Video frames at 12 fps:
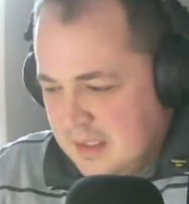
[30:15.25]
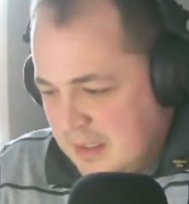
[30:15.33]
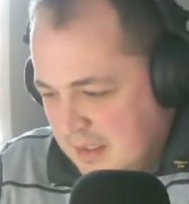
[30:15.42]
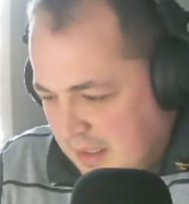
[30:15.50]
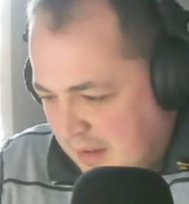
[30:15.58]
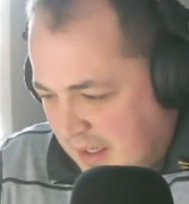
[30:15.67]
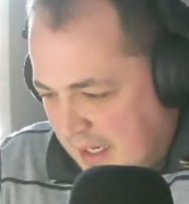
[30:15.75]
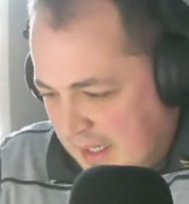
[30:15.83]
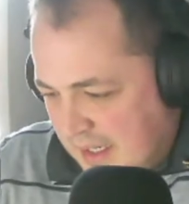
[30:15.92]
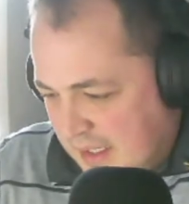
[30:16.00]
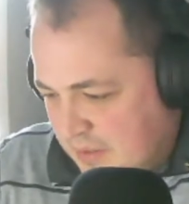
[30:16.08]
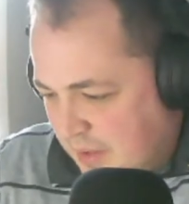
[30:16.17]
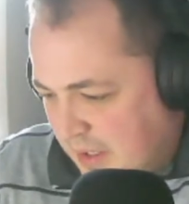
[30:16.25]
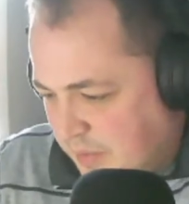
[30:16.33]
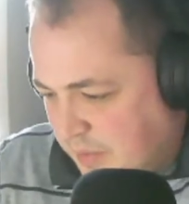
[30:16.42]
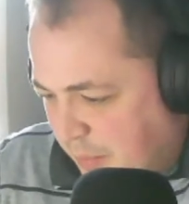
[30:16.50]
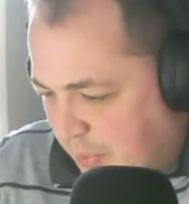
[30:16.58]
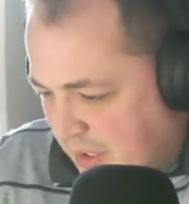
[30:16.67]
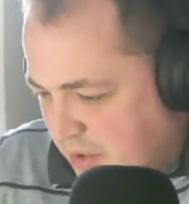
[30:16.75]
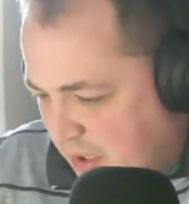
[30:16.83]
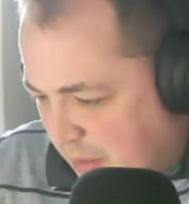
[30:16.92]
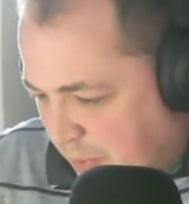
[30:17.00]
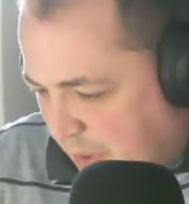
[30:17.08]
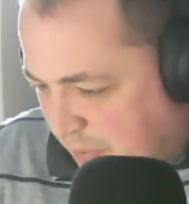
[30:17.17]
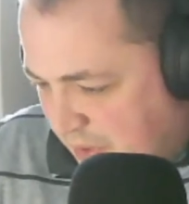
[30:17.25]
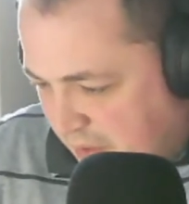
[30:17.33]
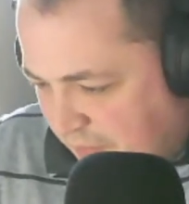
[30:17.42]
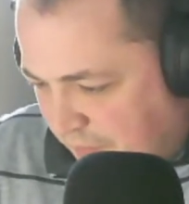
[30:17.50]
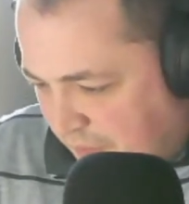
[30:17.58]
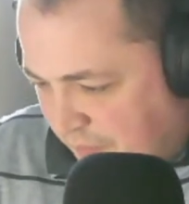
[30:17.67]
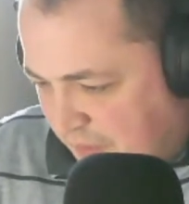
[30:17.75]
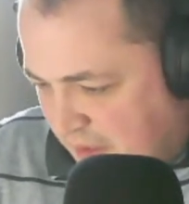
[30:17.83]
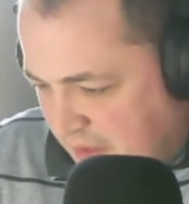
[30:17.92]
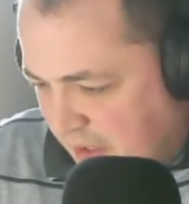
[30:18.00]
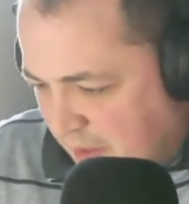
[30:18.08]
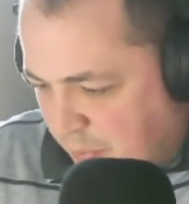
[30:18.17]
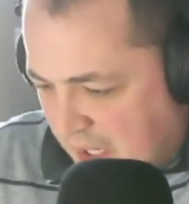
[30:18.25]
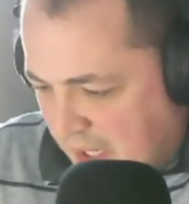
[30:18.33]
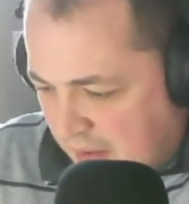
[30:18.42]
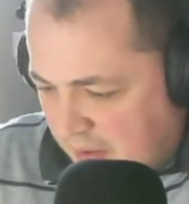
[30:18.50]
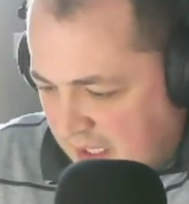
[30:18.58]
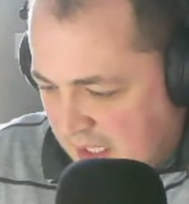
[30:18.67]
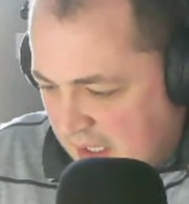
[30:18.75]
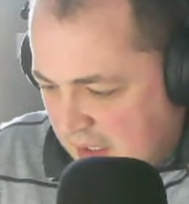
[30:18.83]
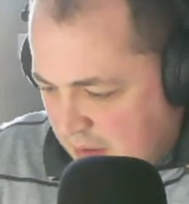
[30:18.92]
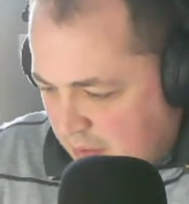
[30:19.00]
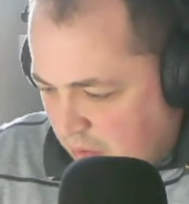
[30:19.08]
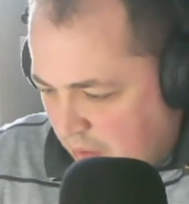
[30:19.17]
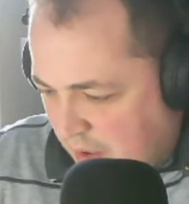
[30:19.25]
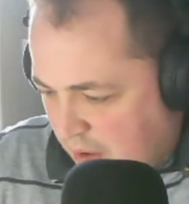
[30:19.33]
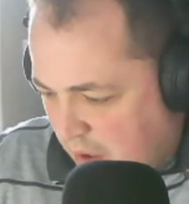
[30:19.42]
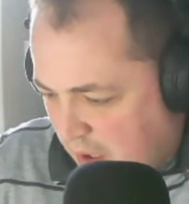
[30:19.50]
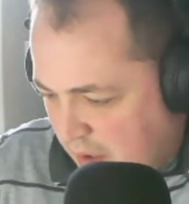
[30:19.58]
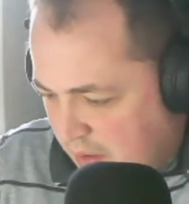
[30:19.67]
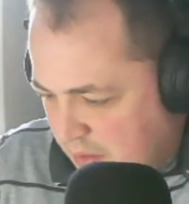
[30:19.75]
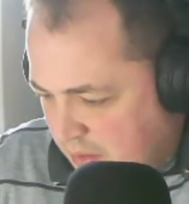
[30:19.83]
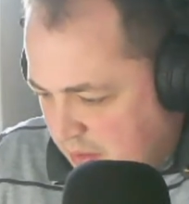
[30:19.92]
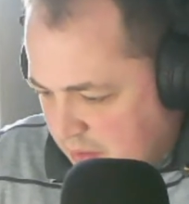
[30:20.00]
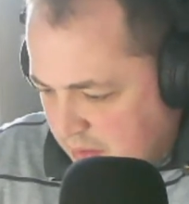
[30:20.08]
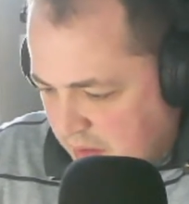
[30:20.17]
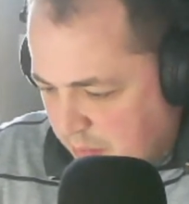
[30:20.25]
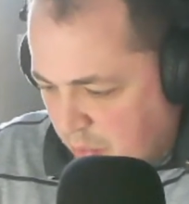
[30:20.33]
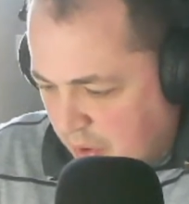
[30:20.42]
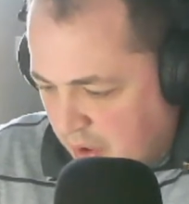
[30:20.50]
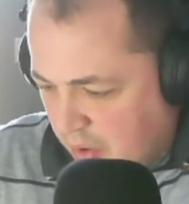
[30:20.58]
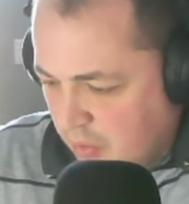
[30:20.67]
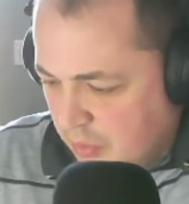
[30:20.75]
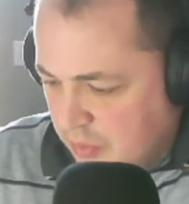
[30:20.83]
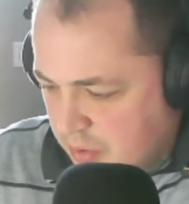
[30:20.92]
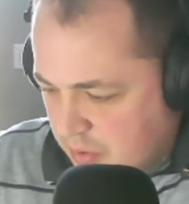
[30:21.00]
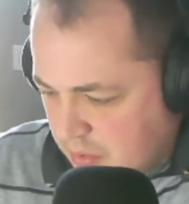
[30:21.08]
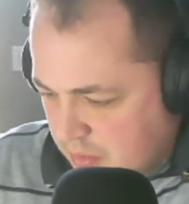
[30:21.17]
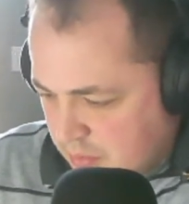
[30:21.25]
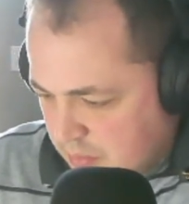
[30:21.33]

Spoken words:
All right, next range, we got a big jump up into the 50s. You got Pat Reed, Corey Connors, your boy Gooch.